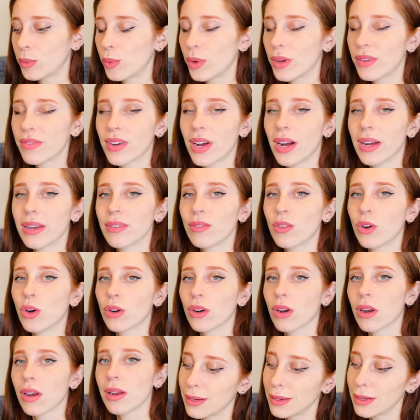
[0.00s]
We've kind of gone
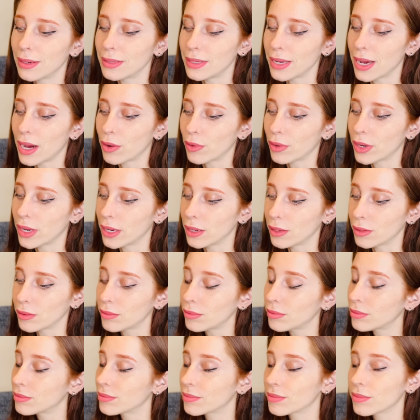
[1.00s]
on a downhill
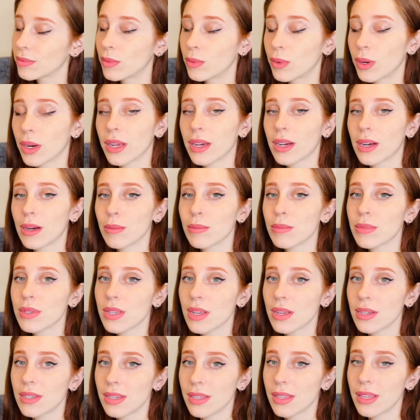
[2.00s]
when it comes
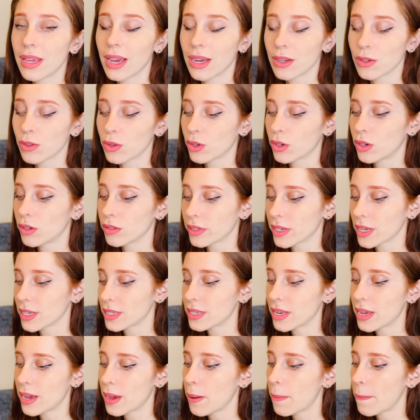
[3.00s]
to the adult contest
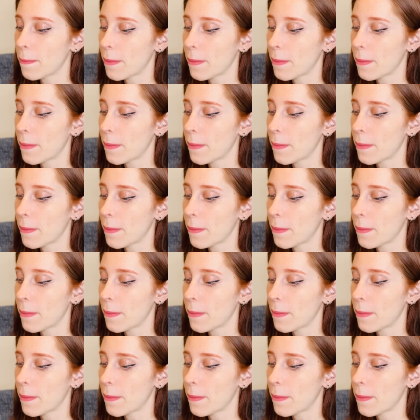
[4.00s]
here.